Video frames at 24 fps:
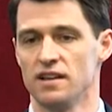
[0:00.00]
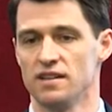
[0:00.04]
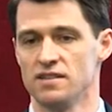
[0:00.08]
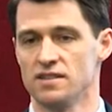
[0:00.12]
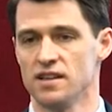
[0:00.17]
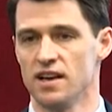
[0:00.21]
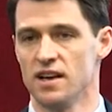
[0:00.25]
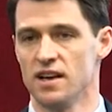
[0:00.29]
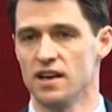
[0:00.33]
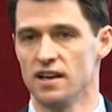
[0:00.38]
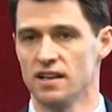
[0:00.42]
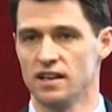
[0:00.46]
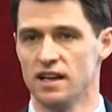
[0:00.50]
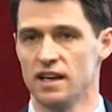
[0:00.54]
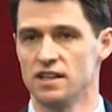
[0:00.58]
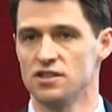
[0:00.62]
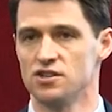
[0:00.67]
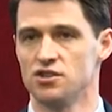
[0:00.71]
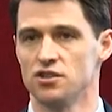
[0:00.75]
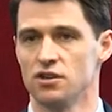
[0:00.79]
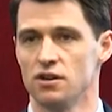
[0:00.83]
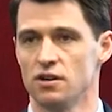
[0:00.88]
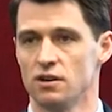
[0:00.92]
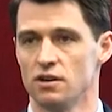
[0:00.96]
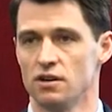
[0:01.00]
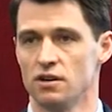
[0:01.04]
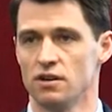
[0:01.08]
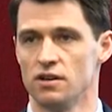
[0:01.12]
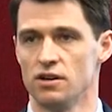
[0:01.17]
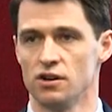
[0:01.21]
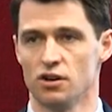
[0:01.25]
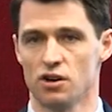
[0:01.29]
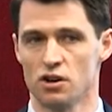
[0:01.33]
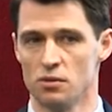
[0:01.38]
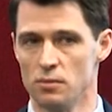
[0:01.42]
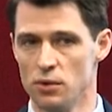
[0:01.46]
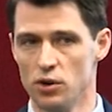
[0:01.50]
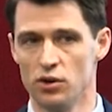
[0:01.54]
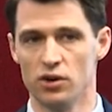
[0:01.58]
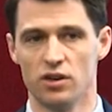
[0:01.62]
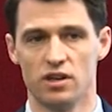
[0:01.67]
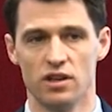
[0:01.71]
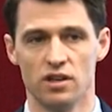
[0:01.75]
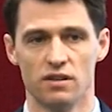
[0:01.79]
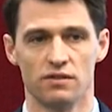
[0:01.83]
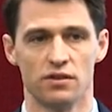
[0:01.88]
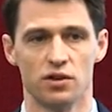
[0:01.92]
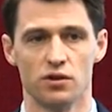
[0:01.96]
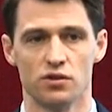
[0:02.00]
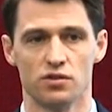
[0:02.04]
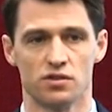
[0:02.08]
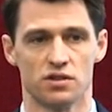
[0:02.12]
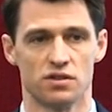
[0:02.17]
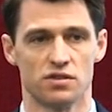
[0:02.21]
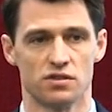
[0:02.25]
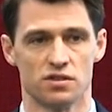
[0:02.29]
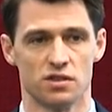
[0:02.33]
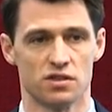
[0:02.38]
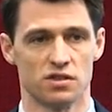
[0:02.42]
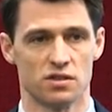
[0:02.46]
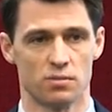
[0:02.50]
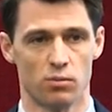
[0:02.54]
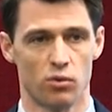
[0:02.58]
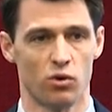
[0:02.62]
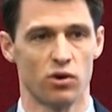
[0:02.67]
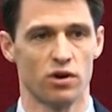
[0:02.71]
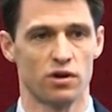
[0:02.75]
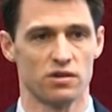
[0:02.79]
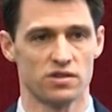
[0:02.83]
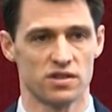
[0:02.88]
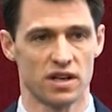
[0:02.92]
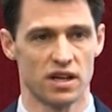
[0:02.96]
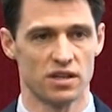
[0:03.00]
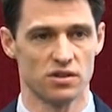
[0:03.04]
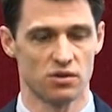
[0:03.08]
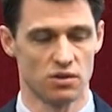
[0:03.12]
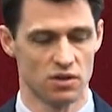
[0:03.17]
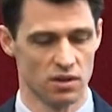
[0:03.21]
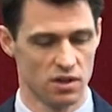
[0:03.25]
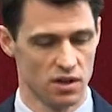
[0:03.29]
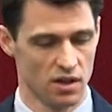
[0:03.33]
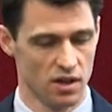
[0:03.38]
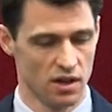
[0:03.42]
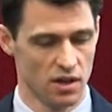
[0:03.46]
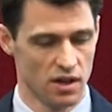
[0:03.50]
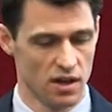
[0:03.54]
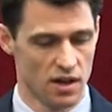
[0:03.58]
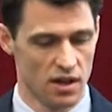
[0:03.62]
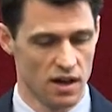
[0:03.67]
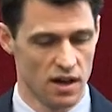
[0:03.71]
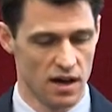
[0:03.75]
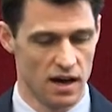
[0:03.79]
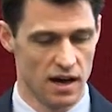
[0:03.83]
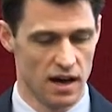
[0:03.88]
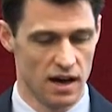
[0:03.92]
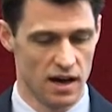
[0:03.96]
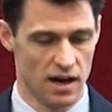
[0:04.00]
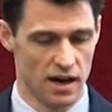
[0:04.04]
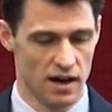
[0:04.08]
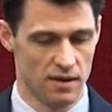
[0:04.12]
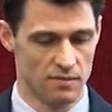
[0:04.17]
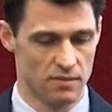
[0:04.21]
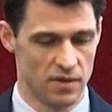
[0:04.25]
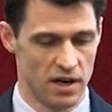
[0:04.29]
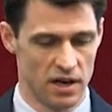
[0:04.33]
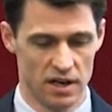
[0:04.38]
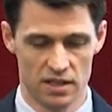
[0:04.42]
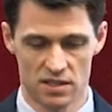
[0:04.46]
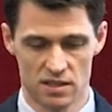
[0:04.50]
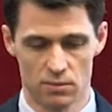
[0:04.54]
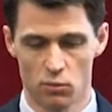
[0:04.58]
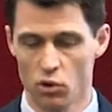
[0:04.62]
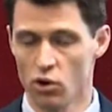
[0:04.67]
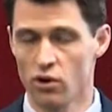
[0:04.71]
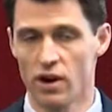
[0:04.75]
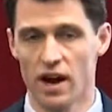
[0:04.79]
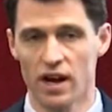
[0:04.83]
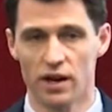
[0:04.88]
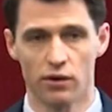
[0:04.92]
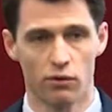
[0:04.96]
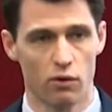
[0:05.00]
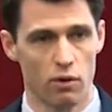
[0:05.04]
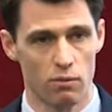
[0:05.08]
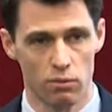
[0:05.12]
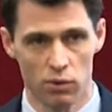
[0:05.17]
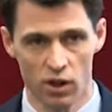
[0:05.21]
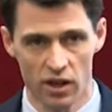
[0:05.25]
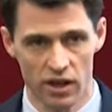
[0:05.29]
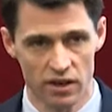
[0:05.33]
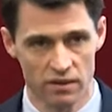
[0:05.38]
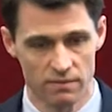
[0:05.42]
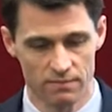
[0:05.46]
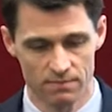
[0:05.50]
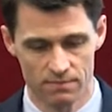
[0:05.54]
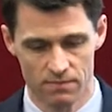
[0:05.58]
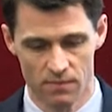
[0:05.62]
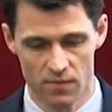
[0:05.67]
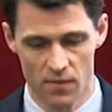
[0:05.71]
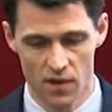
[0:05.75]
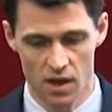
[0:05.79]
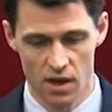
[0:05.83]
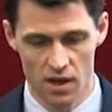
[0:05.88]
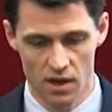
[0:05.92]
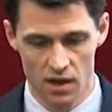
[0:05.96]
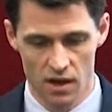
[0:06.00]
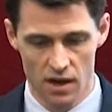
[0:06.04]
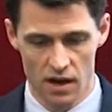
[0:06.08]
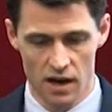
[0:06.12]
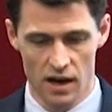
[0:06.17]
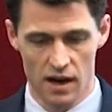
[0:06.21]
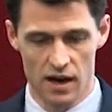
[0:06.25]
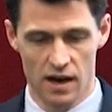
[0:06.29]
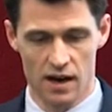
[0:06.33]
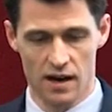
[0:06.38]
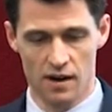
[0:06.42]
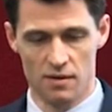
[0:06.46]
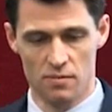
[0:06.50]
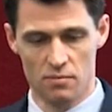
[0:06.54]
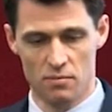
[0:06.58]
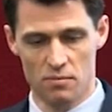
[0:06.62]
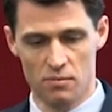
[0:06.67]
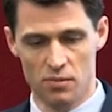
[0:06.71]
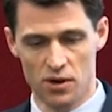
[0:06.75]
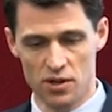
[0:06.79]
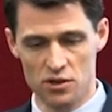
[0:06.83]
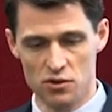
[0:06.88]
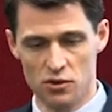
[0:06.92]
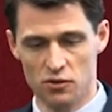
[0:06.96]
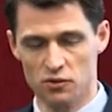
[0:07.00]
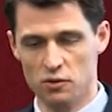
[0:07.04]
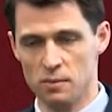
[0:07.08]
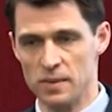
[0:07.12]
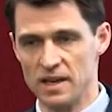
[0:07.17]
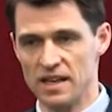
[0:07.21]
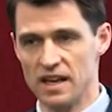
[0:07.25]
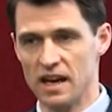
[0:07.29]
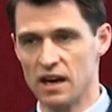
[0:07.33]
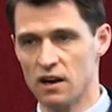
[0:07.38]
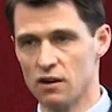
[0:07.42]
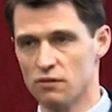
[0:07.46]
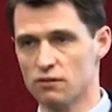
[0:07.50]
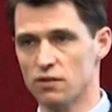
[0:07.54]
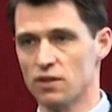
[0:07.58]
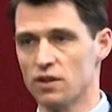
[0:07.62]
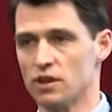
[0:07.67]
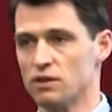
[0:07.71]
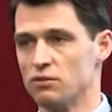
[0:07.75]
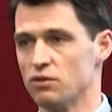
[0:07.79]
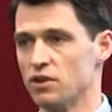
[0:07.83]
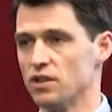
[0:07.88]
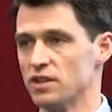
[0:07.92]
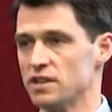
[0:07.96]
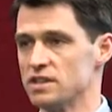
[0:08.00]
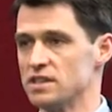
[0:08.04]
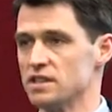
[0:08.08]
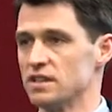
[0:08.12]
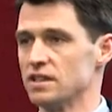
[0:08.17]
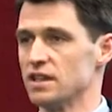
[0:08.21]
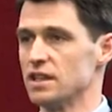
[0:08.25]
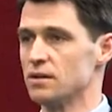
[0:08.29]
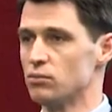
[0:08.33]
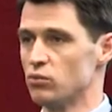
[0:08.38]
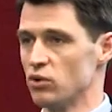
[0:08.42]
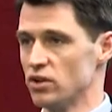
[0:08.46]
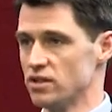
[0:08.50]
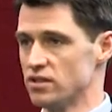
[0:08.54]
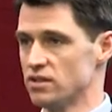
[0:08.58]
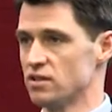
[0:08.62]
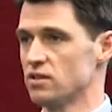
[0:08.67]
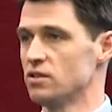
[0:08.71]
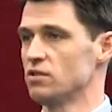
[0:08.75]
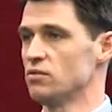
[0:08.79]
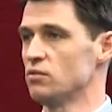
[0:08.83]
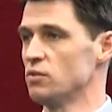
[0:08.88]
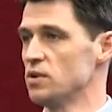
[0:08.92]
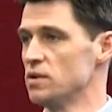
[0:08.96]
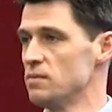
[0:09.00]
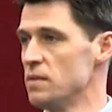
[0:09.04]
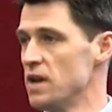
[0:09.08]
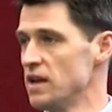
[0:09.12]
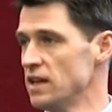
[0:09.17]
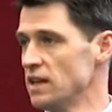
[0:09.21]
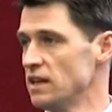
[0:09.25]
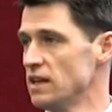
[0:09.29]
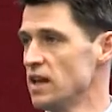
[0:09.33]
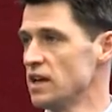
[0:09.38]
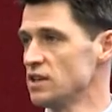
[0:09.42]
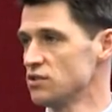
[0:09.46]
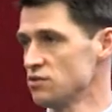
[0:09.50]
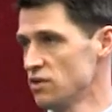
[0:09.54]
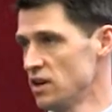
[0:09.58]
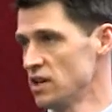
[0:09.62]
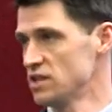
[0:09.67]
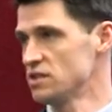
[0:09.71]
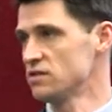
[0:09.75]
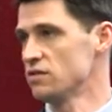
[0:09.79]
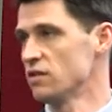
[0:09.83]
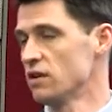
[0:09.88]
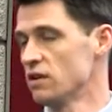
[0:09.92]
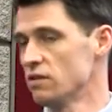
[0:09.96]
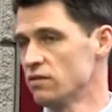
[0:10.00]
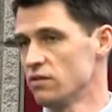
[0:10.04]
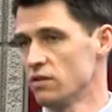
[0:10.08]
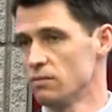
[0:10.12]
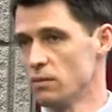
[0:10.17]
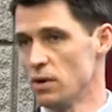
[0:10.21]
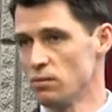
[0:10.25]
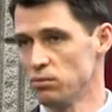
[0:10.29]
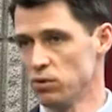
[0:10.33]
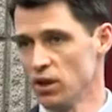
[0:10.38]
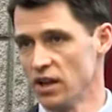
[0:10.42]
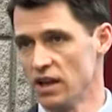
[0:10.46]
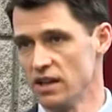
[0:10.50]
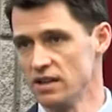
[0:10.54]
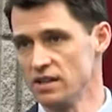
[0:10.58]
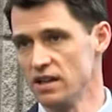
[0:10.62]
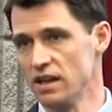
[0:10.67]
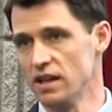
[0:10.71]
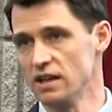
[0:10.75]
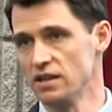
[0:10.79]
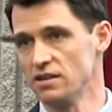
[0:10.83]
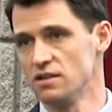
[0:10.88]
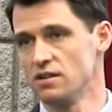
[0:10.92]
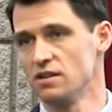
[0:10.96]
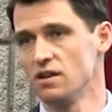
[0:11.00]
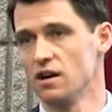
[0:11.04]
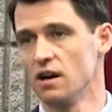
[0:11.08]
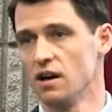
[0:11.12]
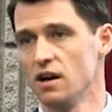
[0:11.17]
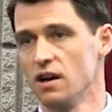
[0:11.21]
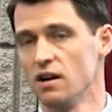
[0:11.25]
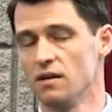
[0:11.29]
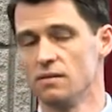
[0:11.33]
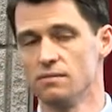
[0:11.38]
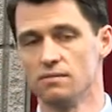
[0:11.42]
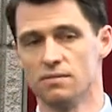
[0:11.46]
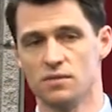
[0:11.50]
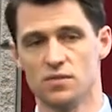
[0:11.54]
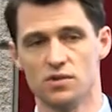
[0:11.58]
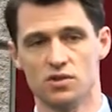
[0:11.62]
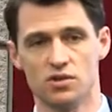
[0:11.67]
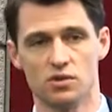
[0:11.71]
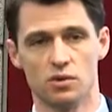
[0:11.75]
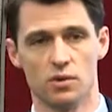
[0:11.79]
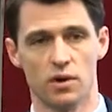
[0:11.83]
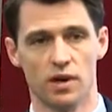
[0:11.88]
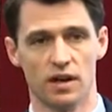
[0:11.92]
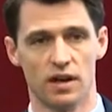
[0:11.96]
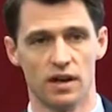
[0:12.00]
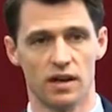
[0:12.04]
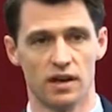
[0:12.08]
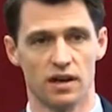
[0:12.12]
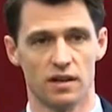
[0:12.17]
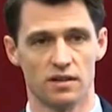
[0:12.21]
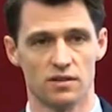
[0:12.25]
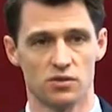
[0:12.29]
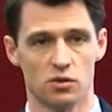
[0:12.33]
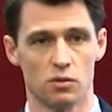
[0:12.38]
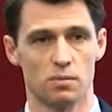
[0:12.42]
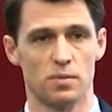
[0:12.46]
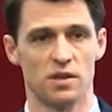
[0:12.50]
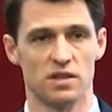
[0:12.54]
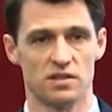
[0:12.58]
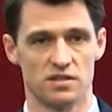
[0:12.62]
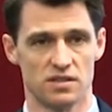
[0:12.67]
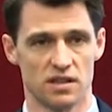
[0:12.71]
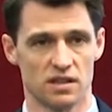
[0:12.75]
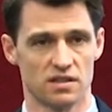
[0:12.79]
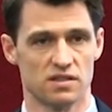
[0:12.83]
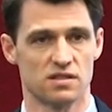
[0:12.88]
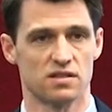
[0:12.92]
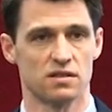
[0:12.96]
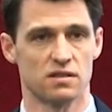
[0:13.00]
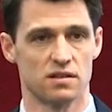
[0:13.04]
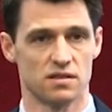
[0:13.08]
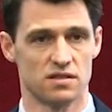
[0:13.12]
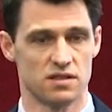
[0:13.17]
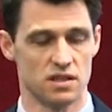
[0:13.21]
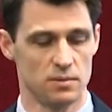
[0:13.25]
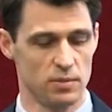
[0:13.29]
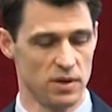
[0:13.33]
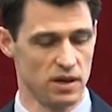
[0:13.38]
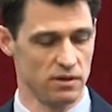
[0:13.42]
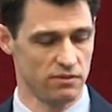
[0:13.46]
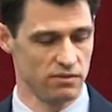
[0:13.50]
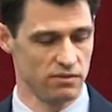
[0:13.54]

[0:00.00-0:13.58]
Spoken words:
is gets your community of users to support your schedule. And it's a more accurate plan. But you have to be careful and really deliberate when making that transfer from a plan date to a P6 CPM